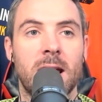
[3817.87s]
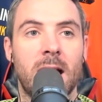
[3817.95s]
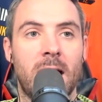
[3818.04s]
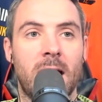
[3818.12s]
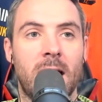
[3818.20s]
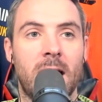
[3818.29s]

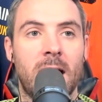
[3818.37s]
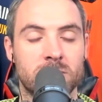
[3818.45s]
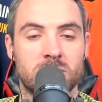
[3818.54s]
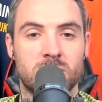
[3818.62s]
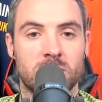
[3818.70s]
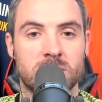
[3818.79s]
And it
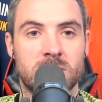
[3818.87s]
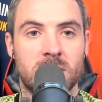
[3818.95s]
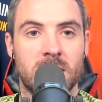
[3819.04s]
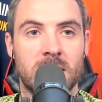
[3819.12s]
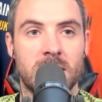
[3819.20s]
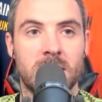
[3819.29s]
was just
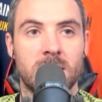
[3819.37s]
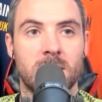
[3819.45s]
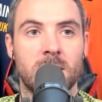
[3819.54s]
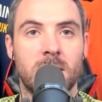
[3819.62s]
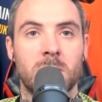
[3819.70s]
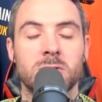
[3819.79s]
the
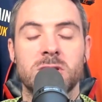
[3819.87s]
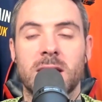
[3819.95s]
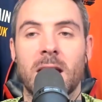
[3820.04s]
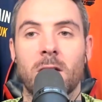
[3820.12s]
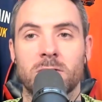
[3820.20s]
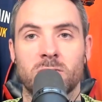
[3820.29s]

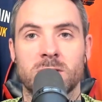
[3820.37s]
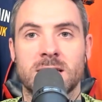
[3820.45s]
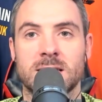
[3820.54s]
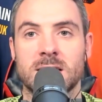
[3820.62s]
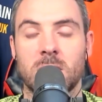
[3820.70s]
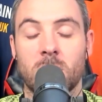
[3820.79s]

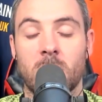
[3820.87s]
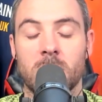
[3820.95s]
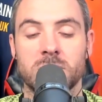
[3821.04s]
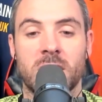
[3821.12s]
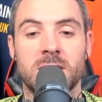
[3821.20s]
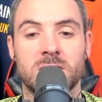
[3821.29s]
characteristics that you can't
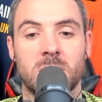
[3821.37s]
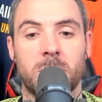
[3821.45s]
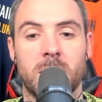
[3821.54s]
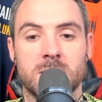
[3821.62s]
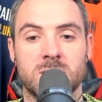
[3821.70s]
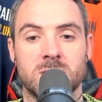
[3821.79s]
change in a
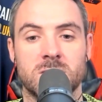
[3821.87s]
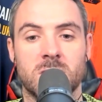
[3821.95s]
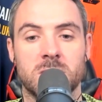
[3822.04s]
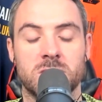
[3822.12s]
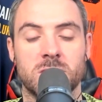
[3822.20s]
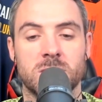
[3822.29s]
person,
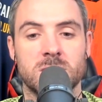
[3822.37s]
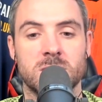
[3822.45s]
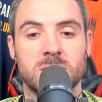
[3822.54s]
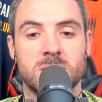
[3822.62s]
such as